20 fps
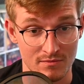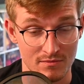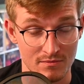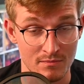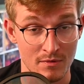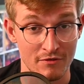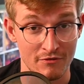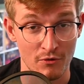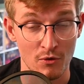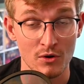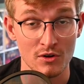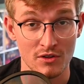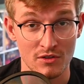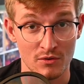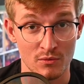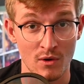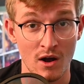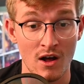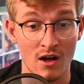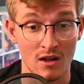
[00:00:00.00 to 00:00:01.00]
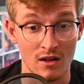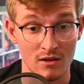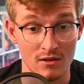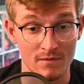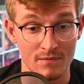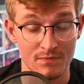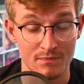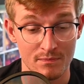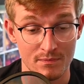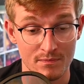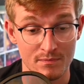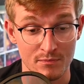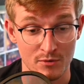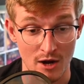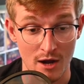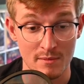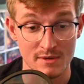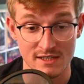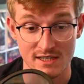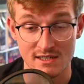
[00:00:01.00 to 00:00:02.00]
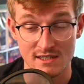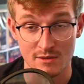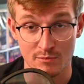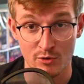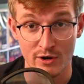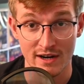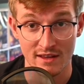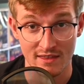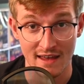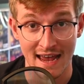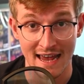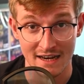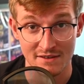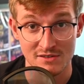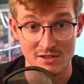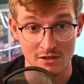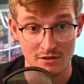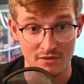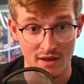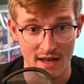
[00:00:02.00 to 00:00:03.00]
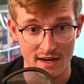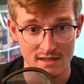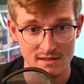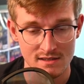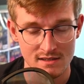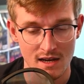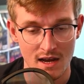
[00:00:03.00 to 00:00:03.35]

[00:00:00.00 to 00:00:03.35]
before Thrall promises to bring the head of Sylvanas,